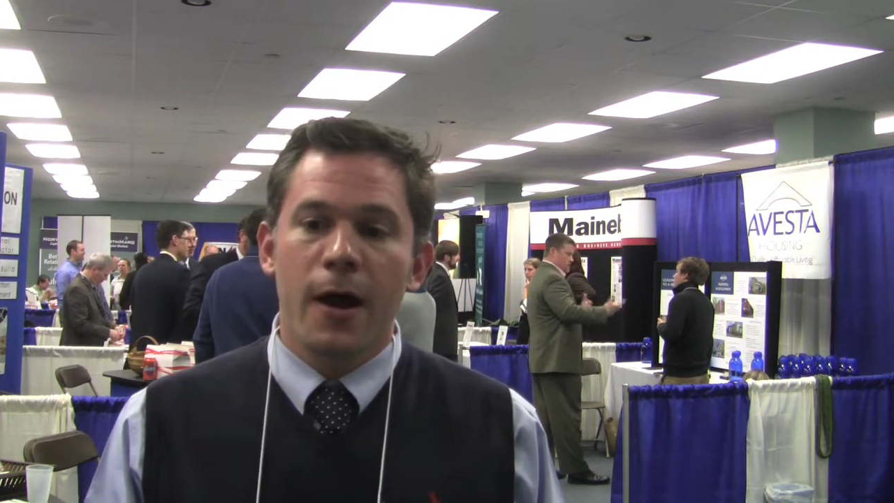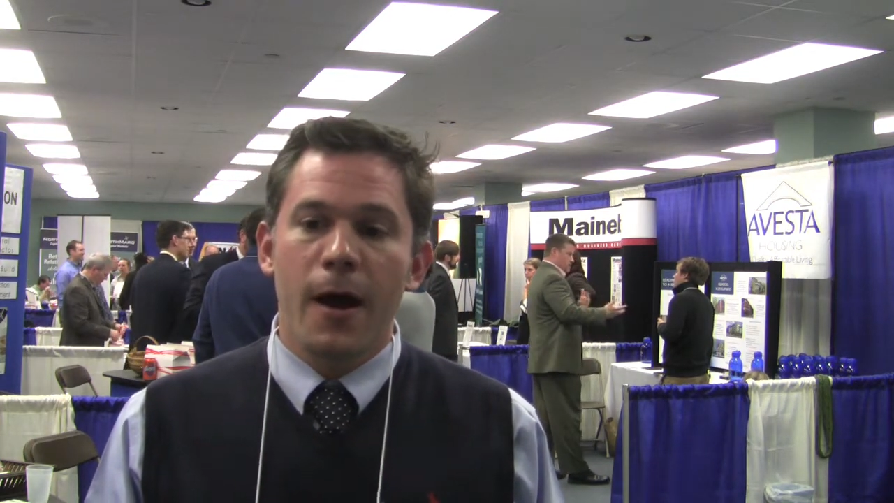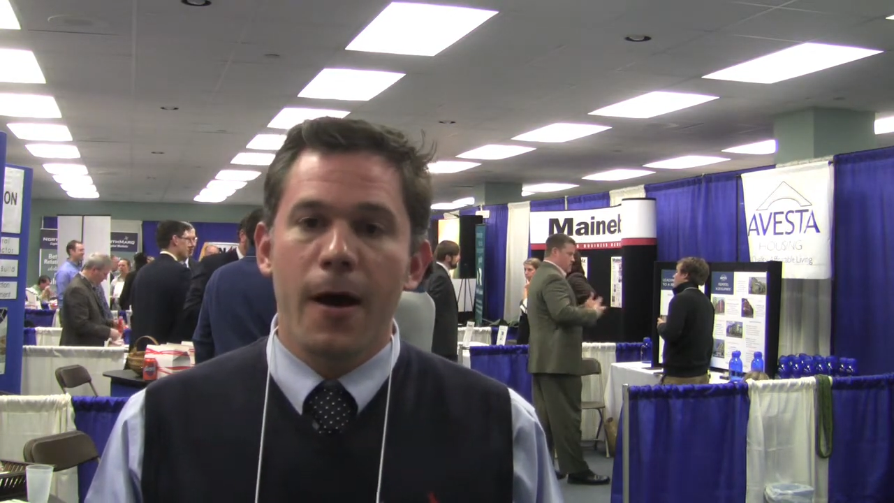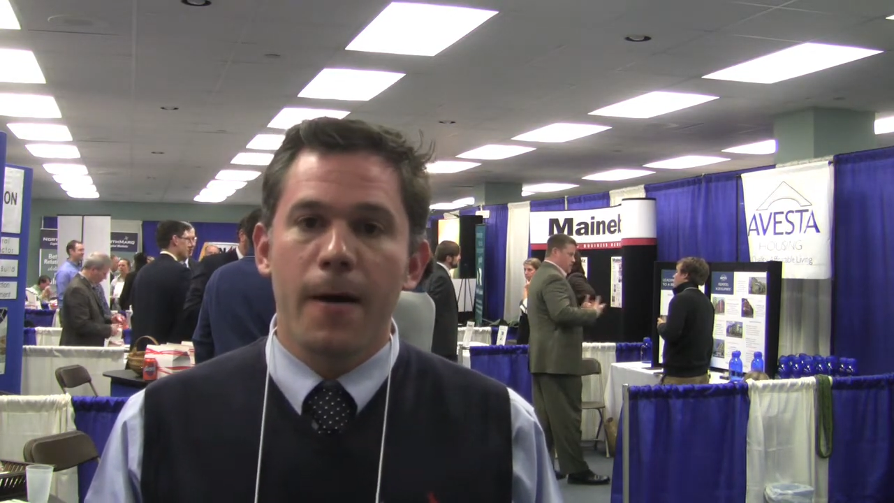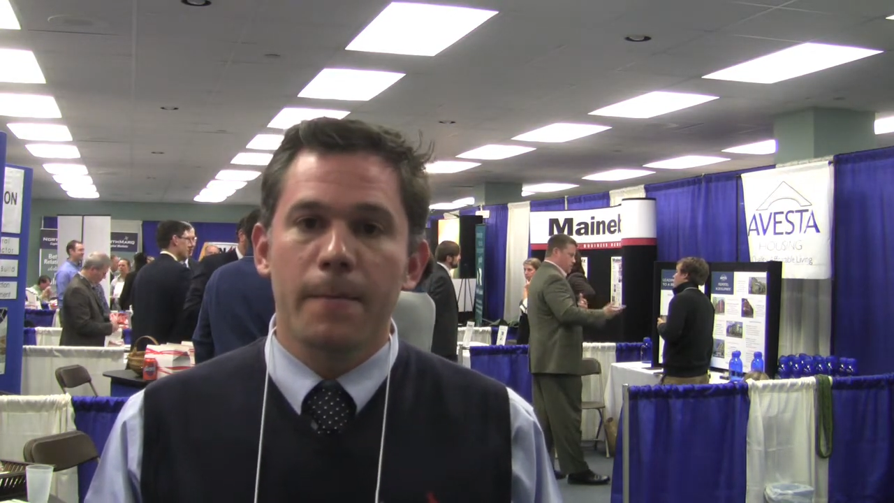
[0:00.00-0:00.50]

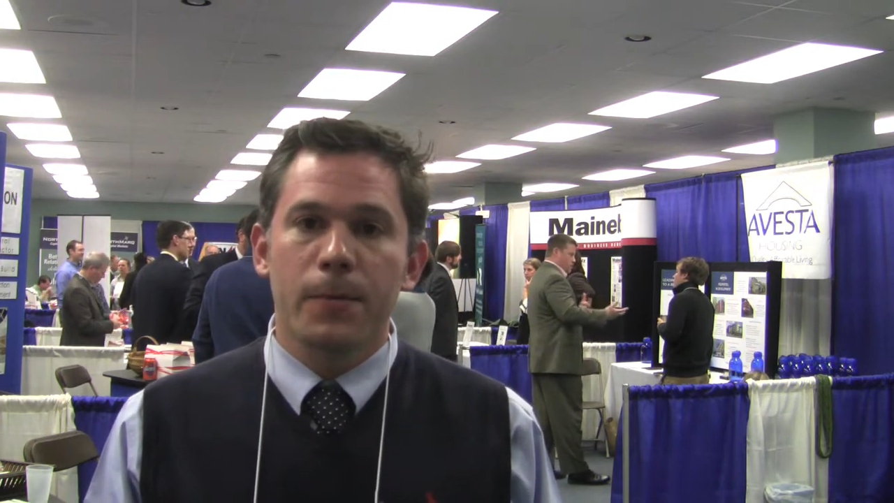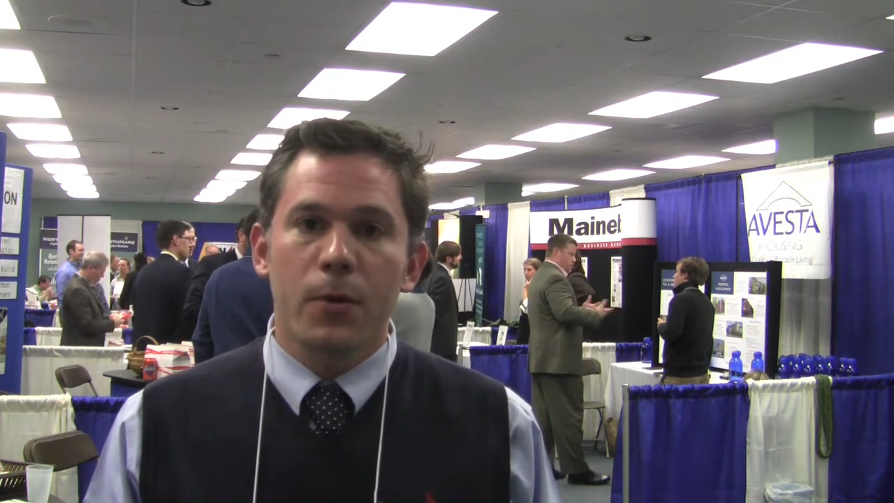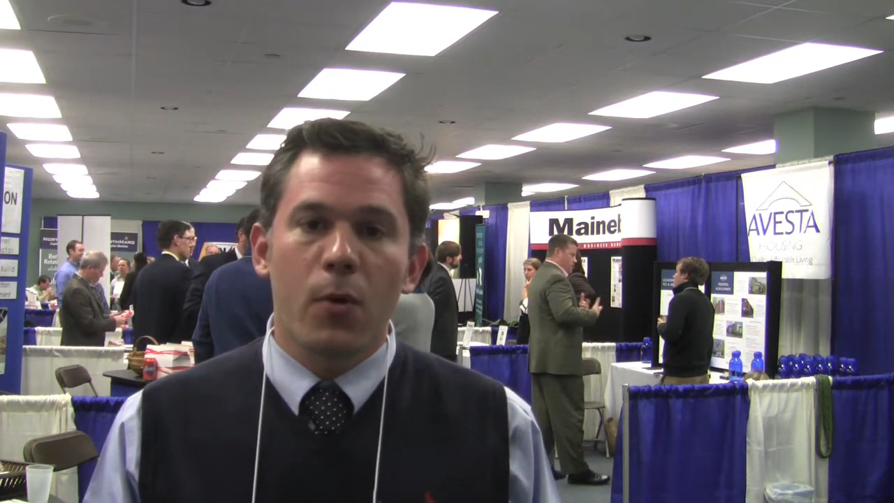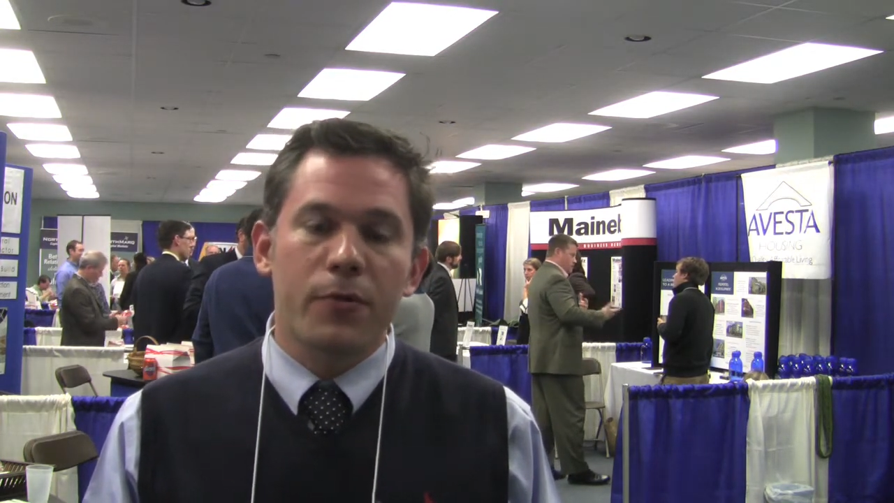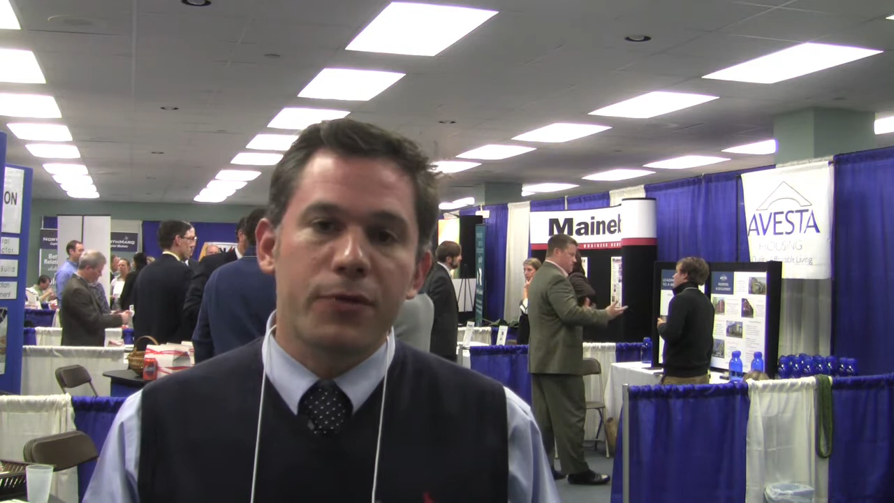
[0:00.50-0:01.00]
Um,
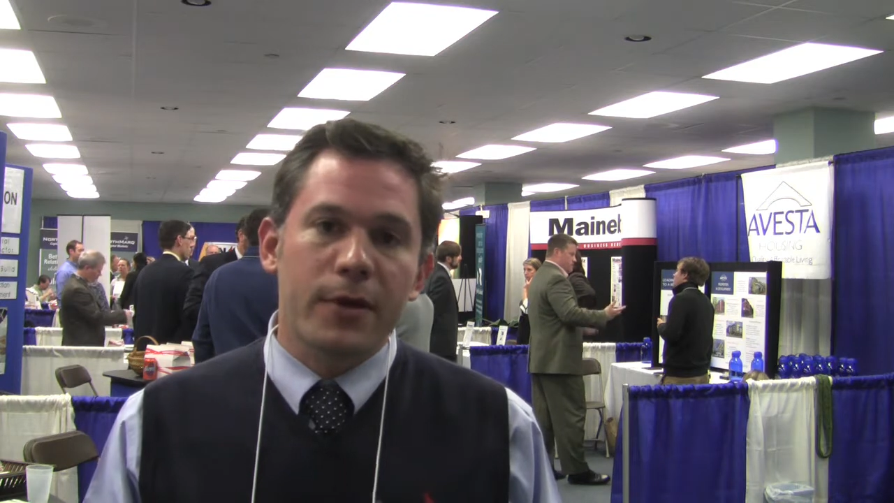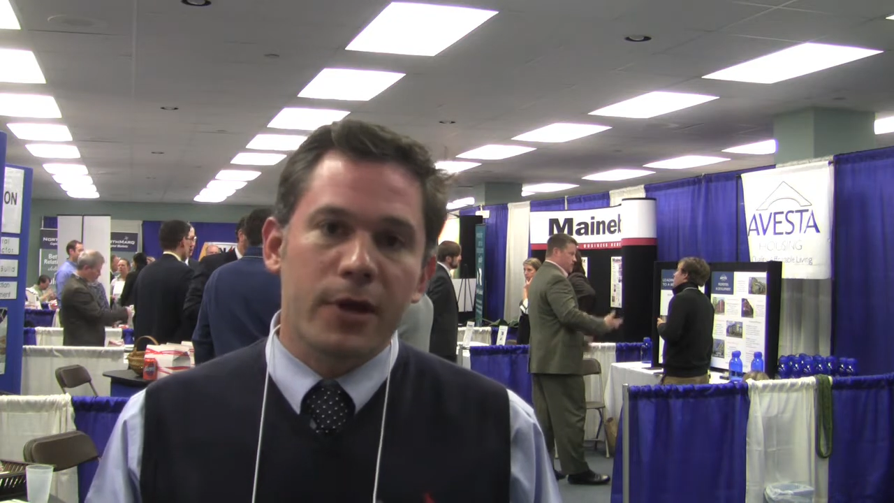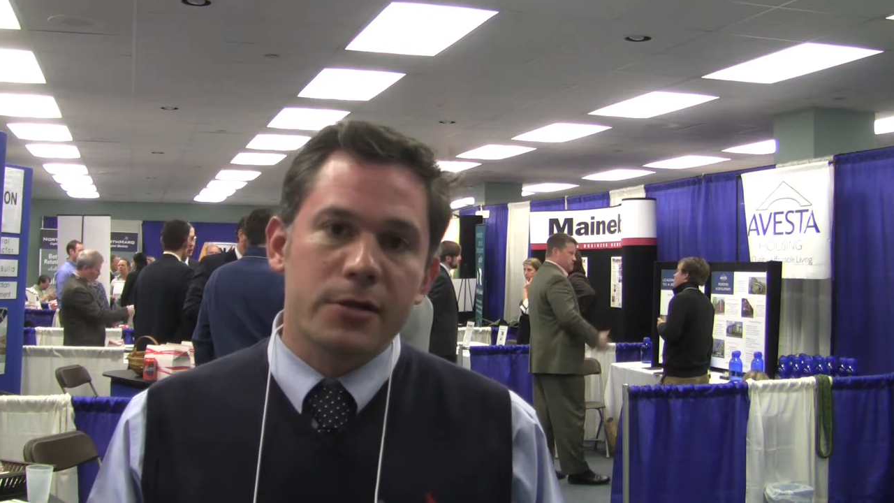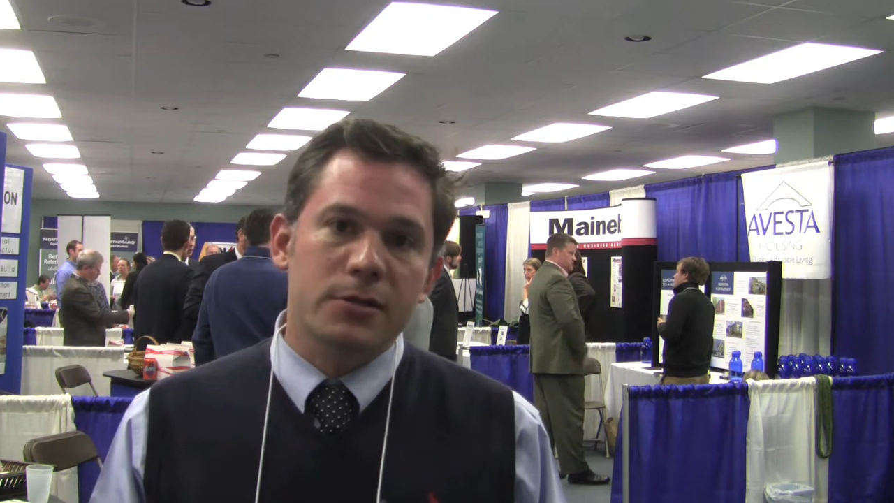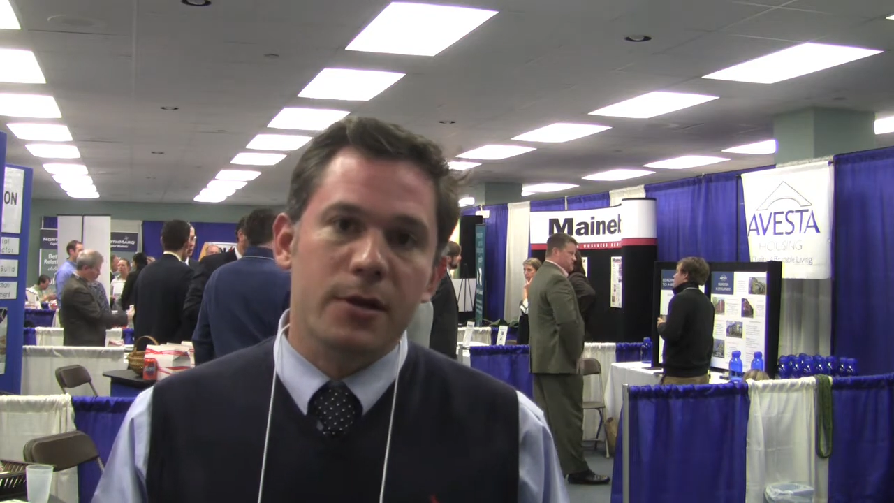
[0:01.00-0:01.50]
one thing
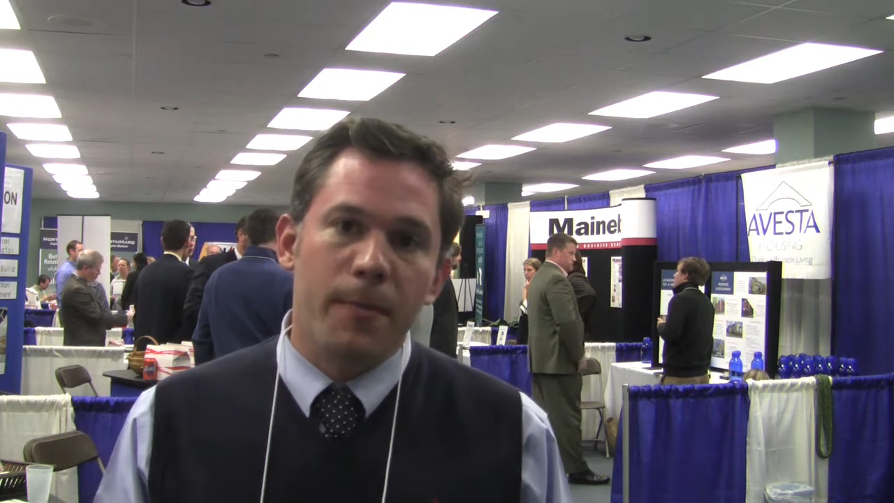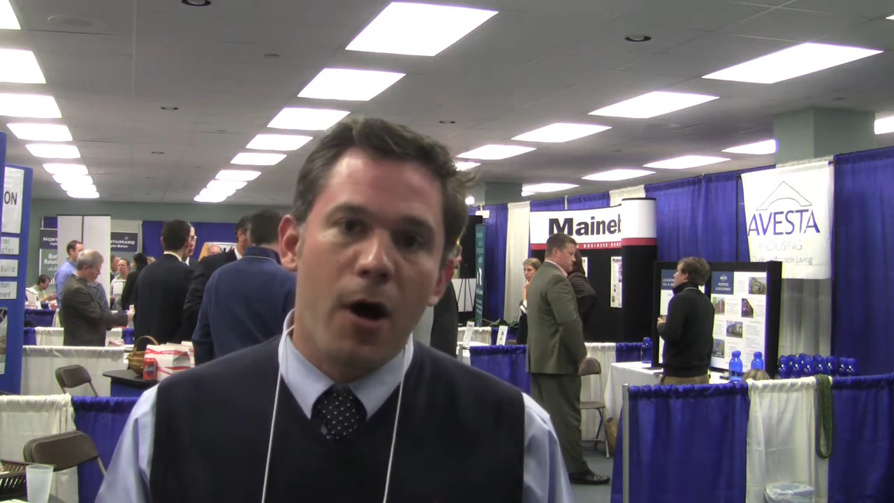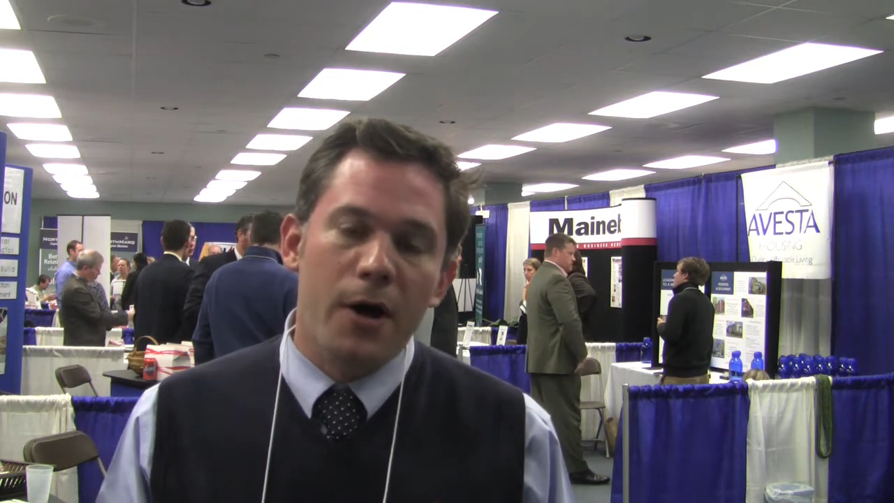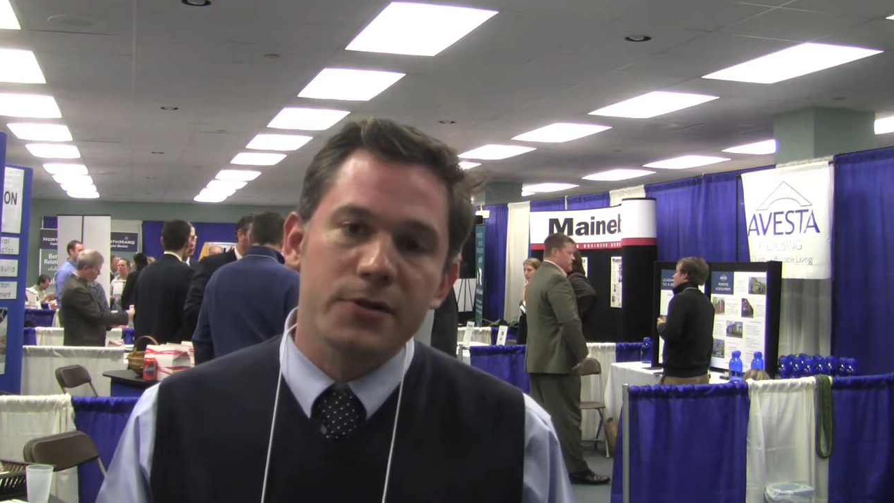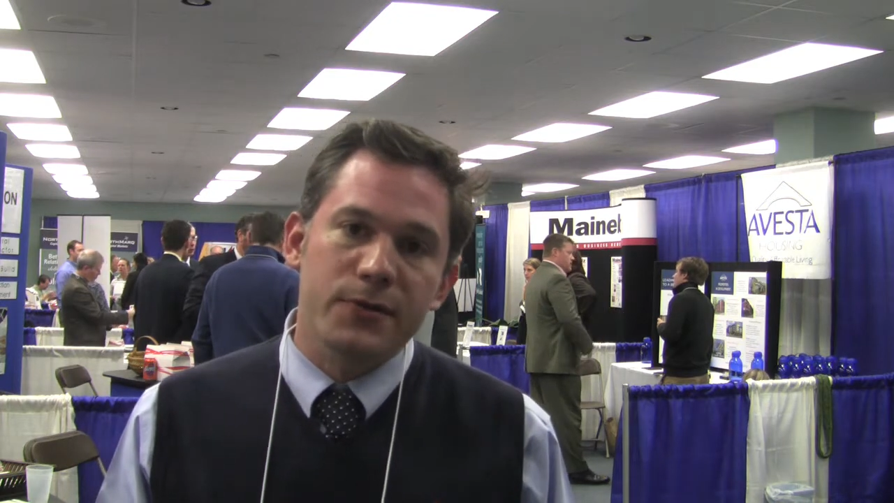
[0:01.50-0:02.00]
that's a
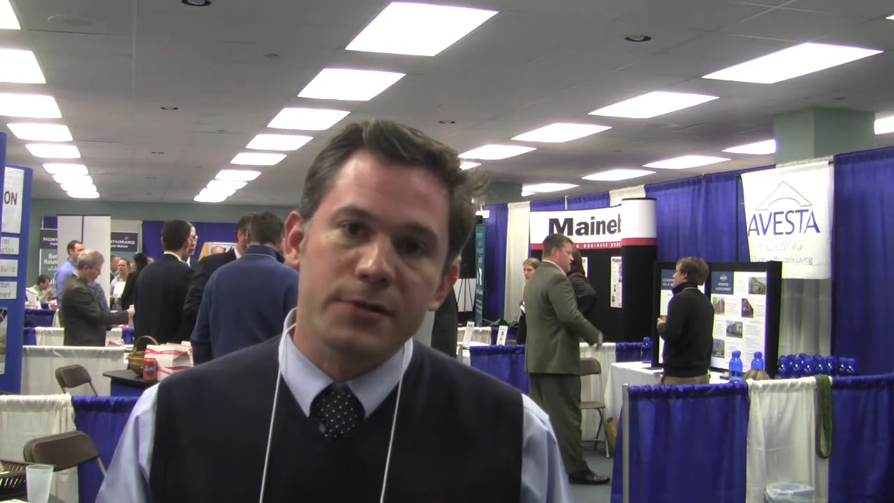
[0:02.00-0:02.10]
positive